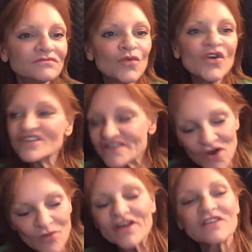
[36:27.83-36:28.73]
We just
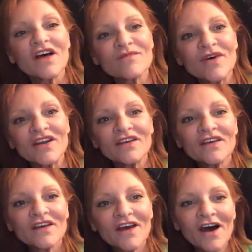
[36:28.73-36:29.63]
don't make a lot of money.
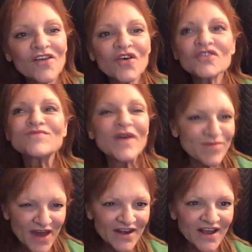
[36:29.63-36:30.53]
Those big
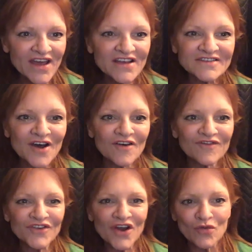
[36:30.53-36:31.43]
paydays of
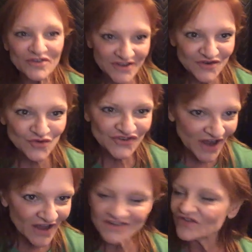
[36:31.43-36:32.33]
residual
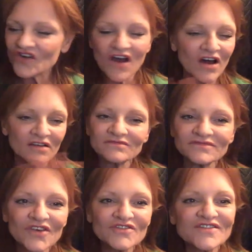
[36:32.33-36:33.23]
checks, they're gone.
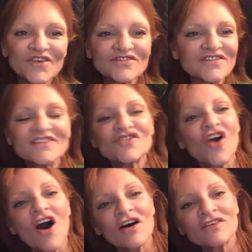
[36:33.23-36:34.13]
Those days are
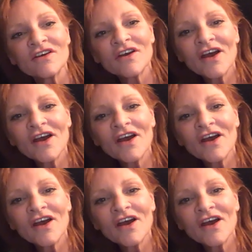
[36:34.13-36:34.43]
gone.